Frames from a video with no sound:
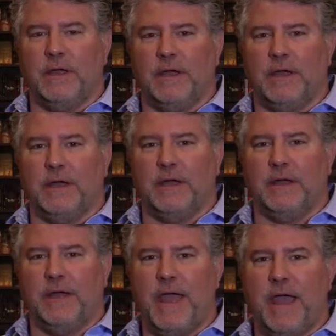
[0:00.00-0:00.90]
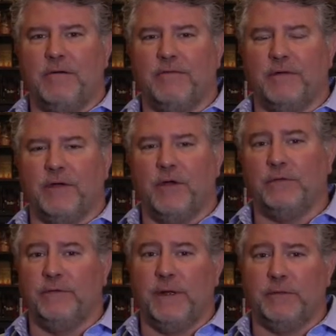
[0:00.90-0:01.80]
have
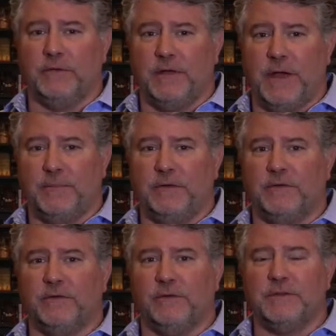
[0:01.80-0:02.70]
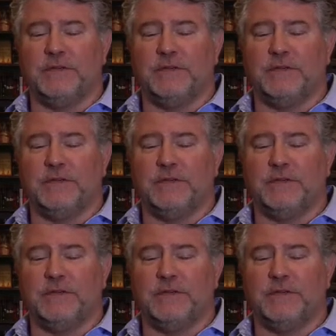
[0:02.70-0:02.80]
host families adopt these children,